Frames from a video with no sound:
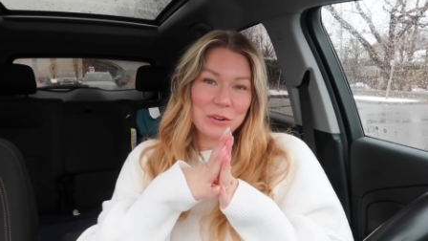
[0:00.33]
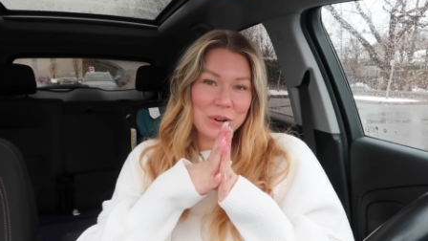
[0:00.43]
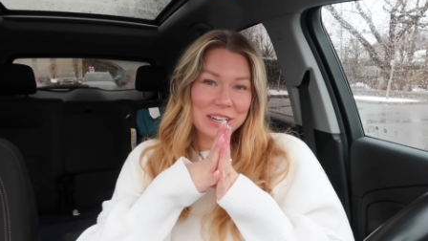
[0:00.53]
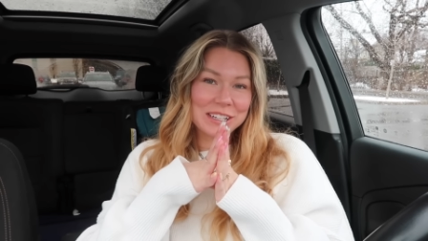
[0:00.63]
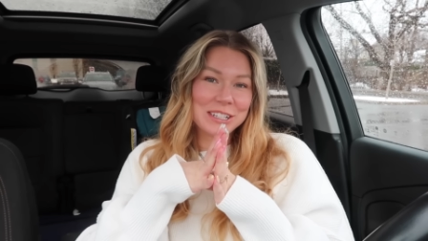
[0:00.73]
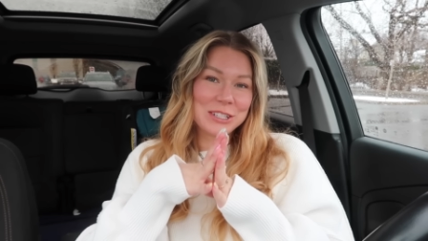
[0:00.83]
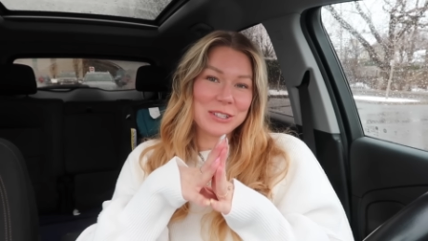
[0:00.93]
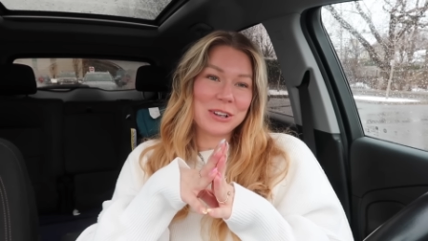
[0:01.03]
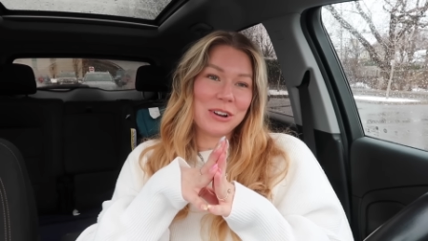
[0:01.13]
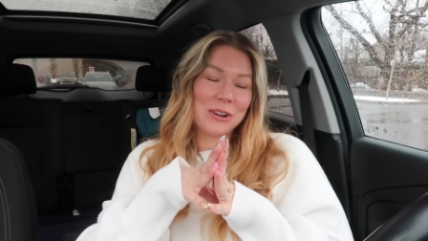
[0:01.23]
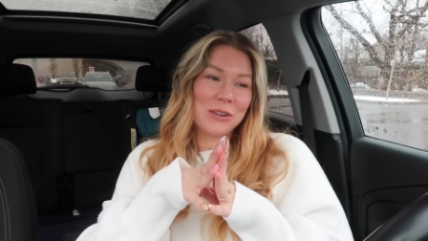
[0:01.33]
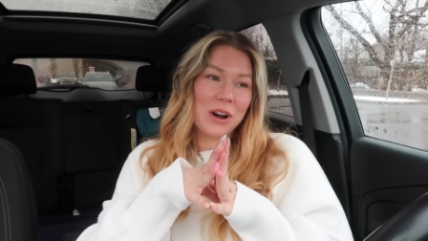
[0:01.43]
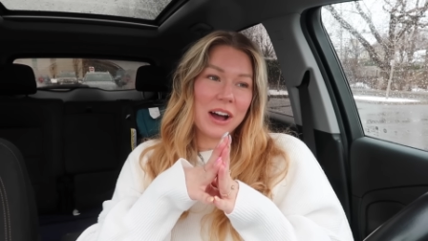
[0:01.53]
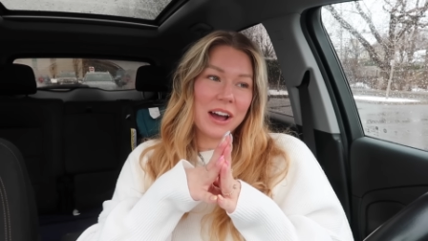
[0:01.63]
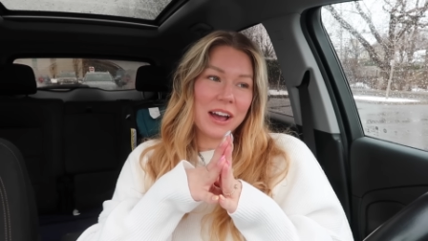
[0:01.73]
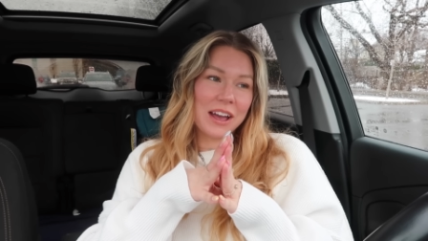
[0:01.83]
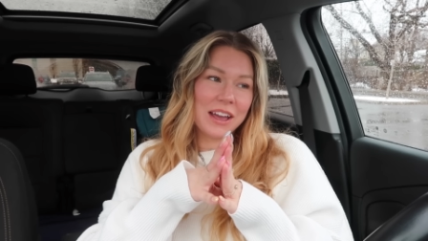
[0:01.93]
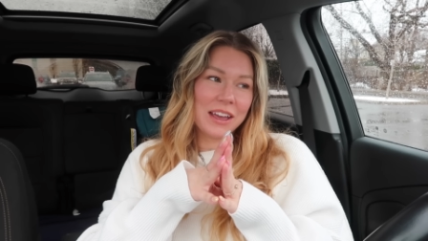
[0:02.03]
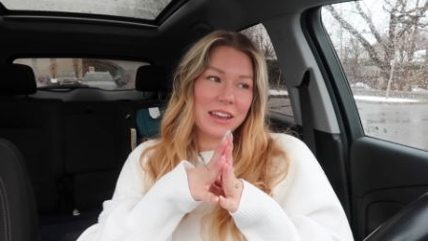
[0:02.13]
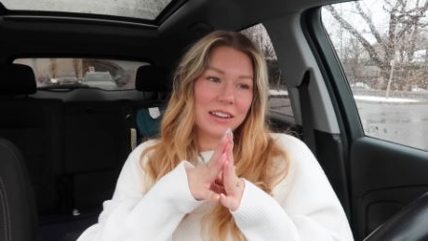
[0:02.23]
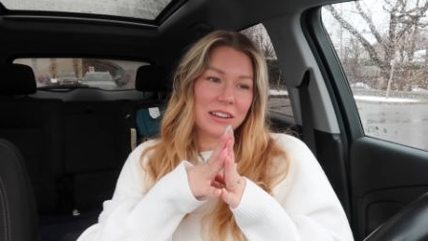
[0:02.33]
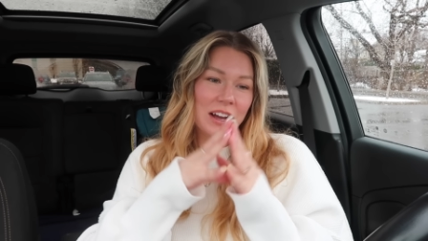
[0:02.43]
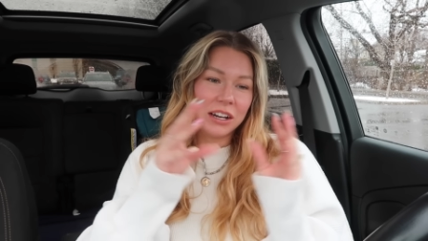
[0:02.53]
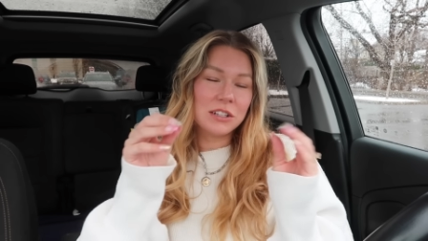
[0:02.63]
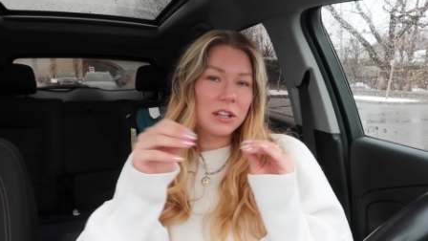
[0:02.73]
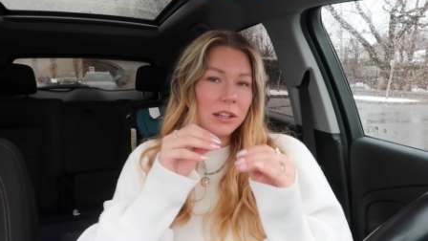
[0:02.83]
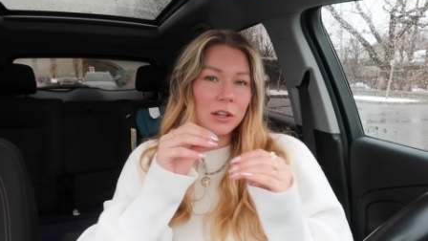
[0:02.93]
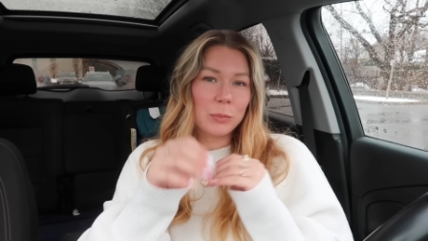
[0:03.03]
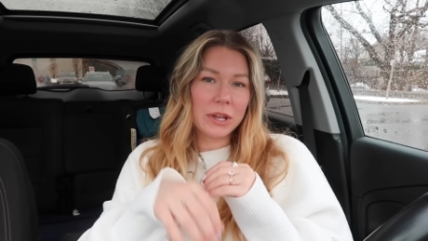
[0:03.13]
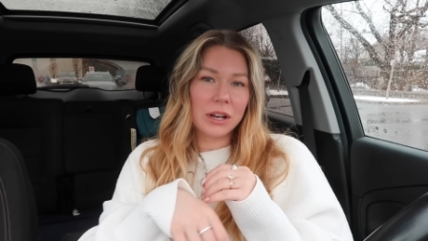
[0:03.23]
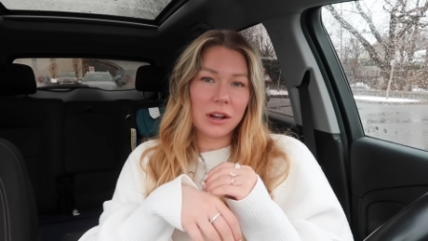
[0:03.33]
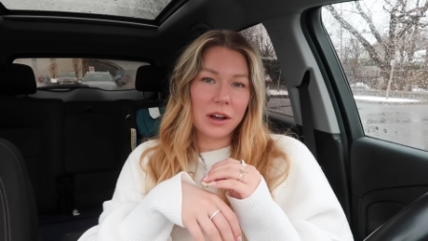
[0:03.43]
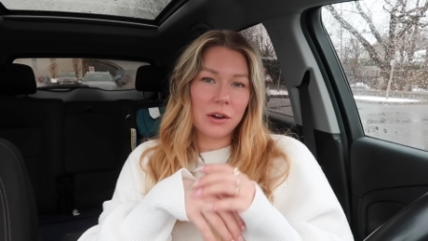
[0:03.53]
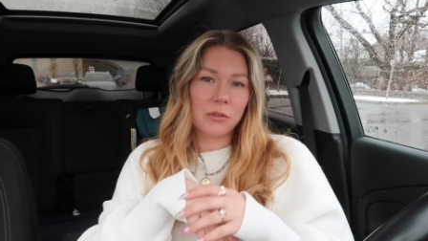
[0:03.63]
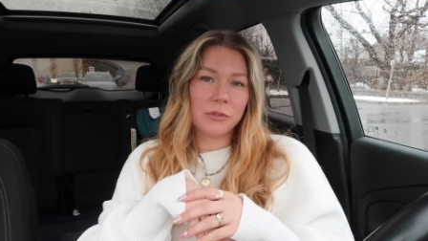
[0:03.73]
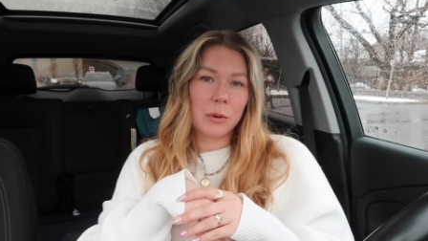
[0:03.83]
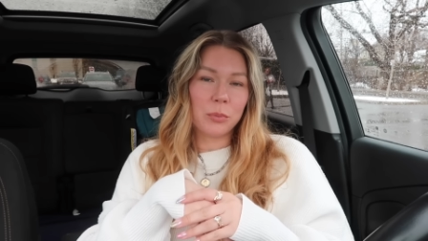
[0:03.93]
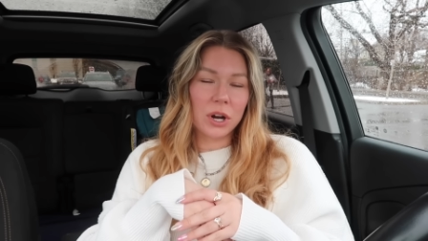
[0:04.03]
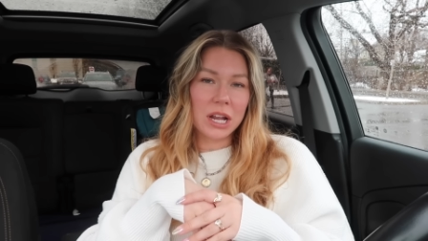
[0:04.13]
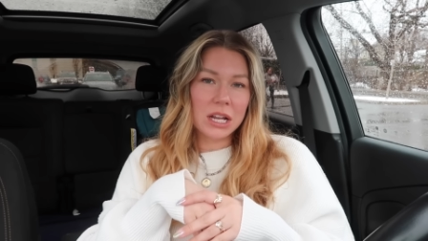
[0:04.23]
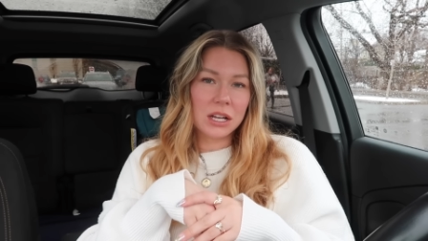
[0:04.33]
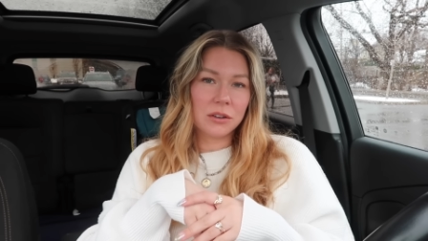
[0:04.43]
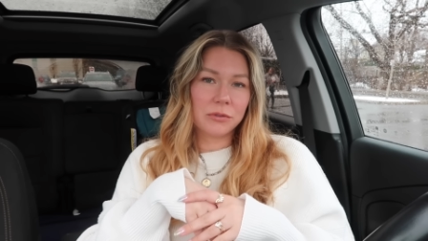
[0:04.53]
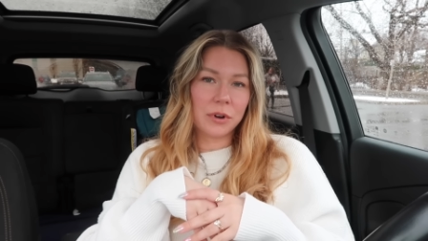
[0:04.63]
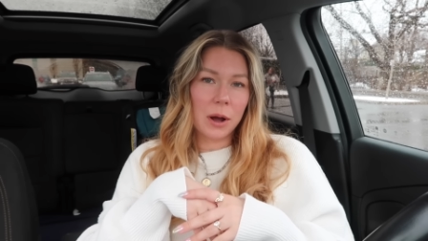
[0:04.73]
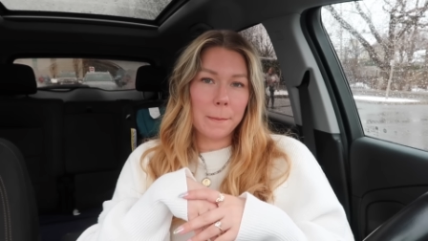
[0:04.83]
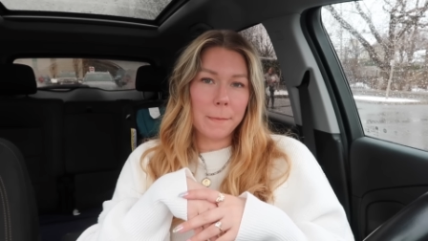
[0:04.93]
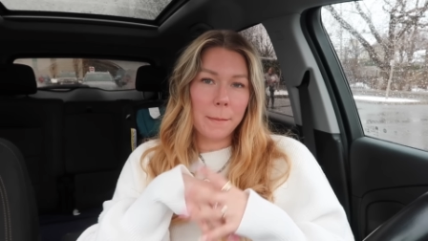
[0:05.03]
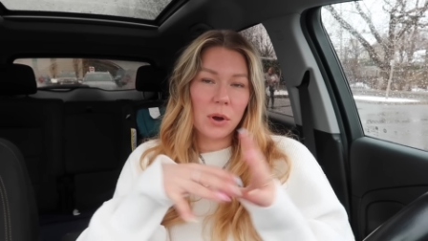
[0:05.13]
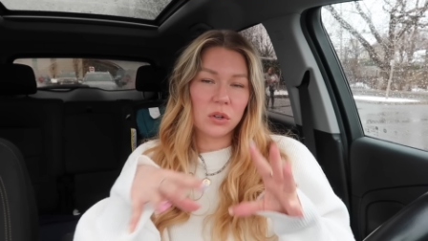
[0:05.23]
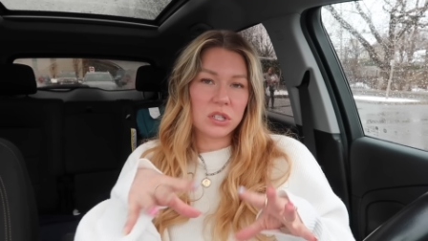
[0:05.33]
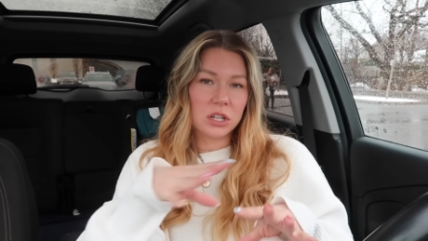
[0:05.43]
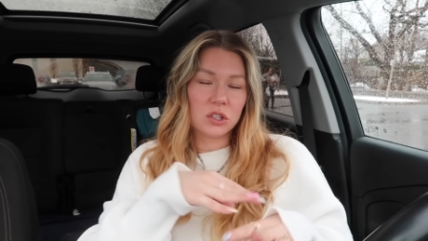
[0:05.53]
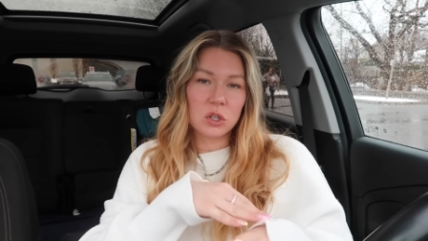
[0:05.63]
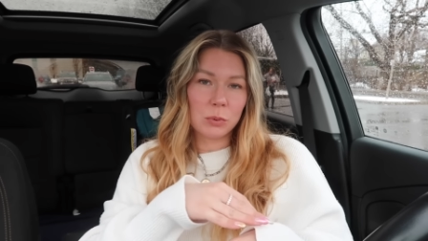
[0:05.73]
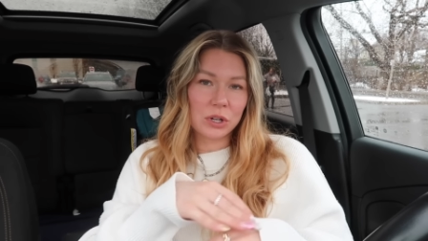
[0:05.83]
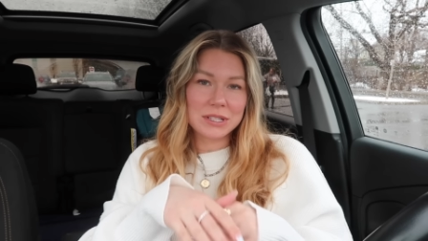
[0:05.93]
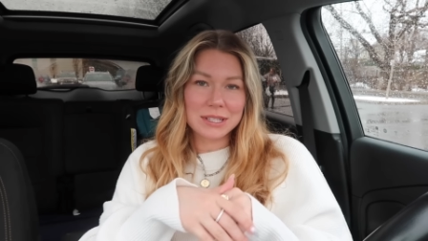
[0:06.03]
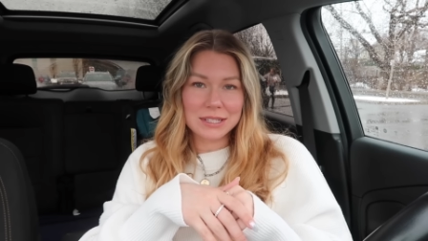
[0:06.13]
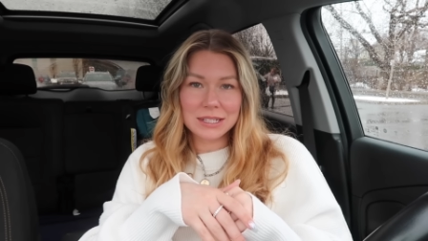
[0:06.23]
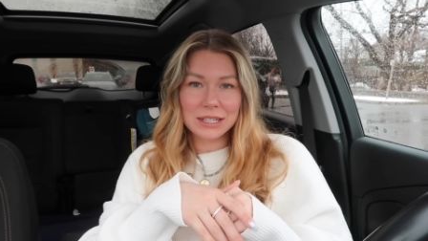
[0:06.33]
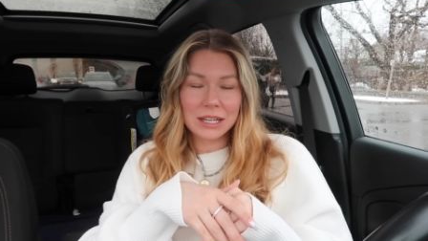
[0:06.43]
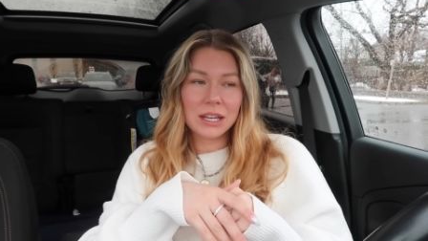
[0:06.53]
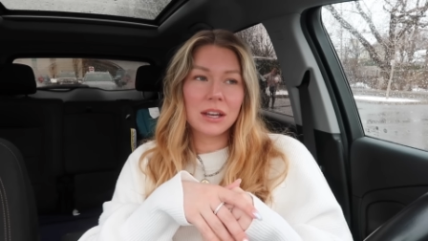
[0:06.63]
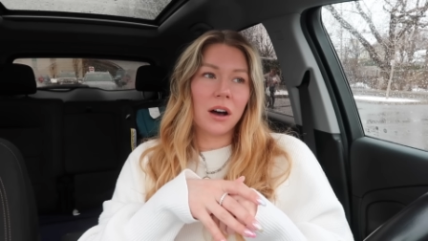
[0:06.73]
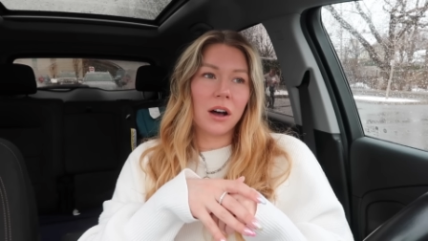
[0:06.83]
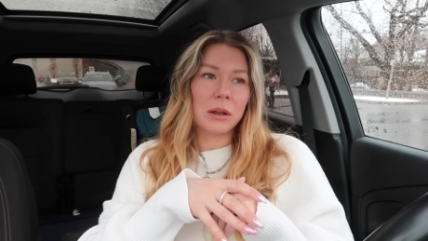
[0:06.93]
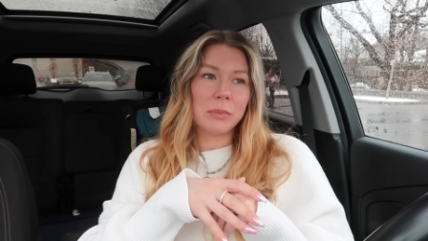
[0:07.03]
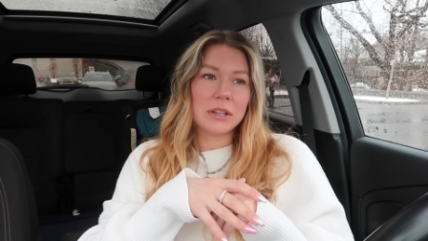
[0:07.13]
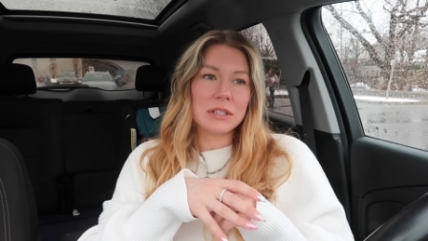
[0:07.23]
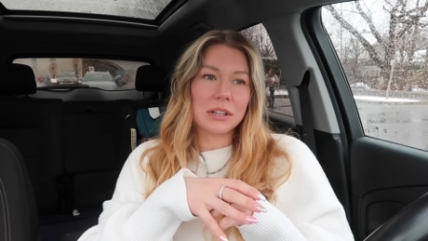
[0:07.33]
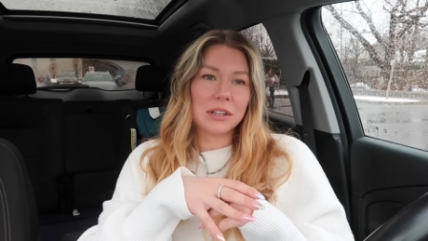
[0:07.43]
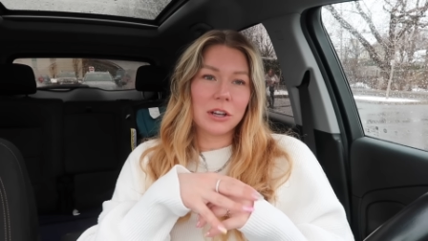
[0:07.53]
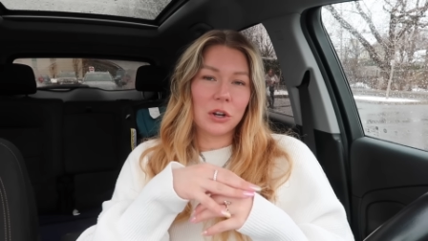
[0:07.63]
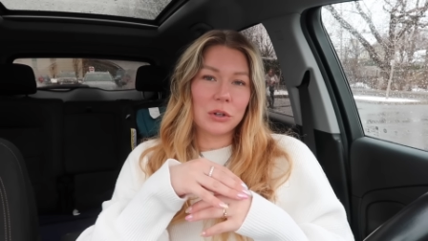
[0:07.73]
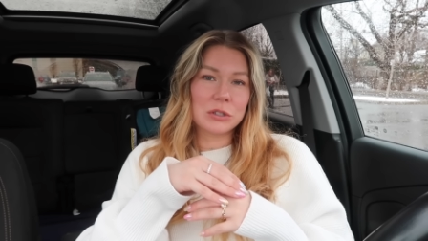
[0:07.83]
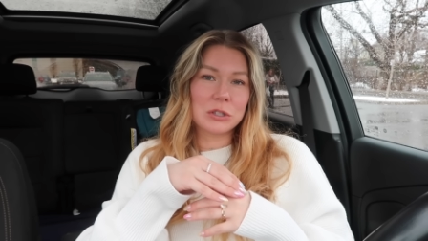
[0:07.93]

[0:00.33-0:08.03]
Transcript: everyone, so I kind of took a little bit of a break from posting super consistently on basically all